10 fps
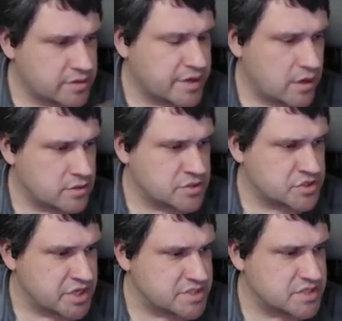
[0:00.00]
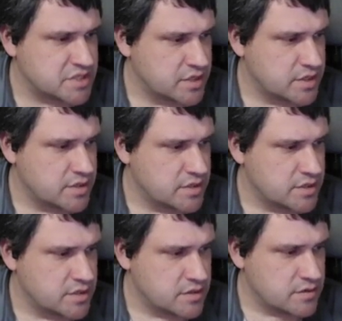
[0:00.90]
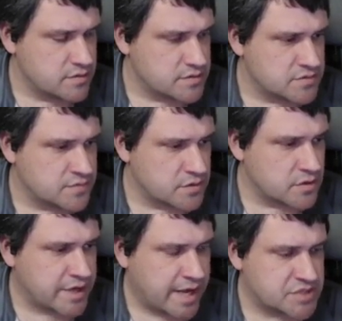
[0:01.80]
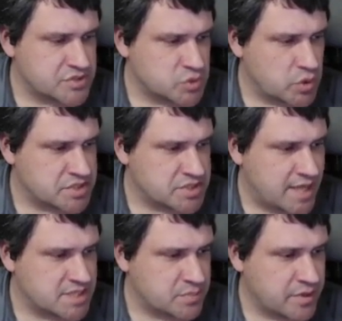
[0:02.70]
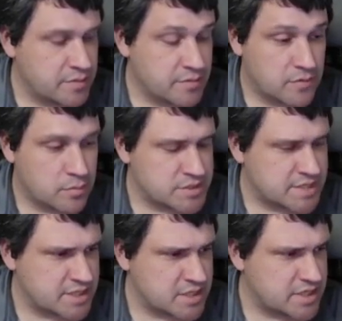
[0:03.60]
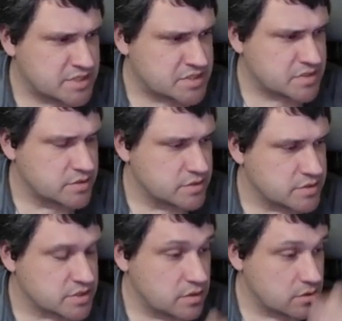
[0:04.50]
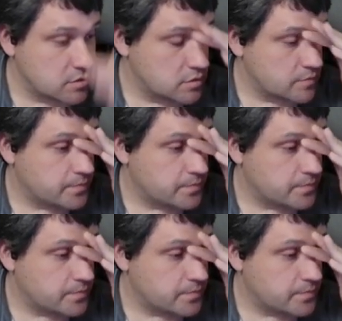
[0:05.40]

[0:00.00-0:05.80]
character sheet to further enhance your choices, ask the player before presenting the list. So,